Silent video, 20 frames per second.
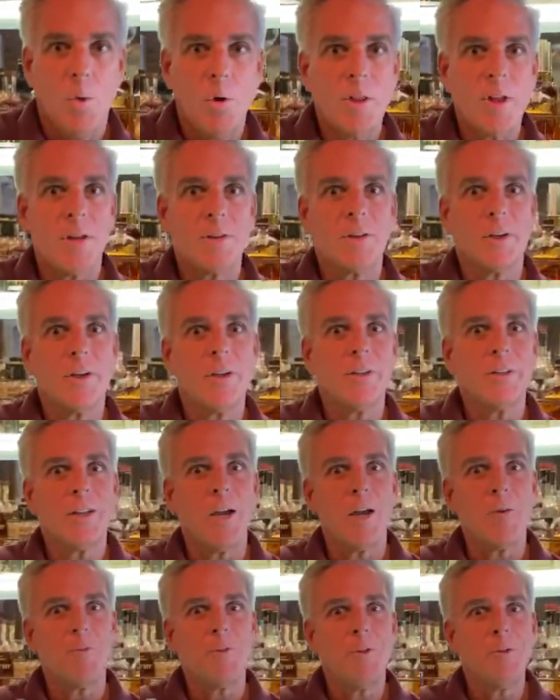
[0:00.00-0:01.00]
thought it's a good
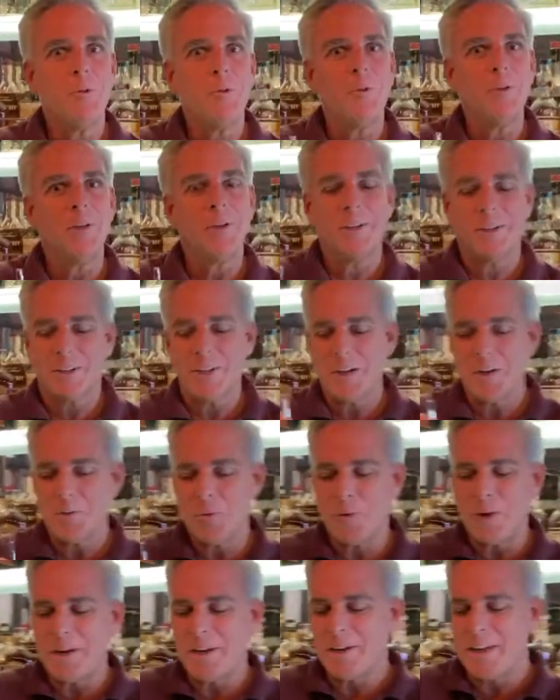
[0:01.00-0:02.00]
time to kind of
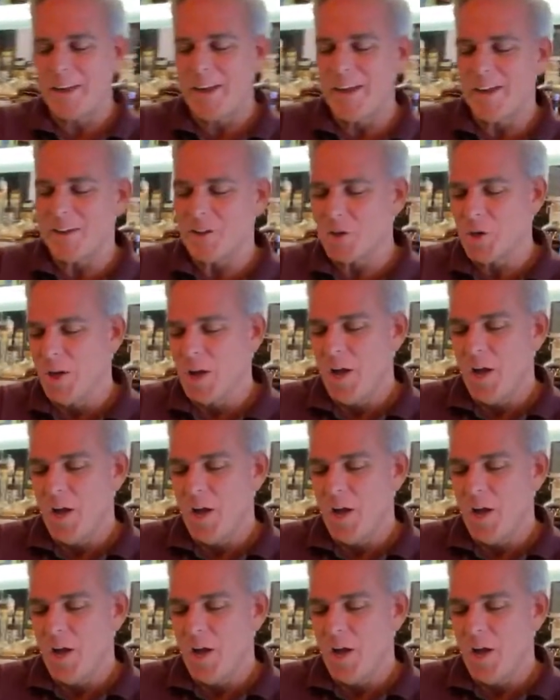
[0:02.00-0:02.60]
re-engage.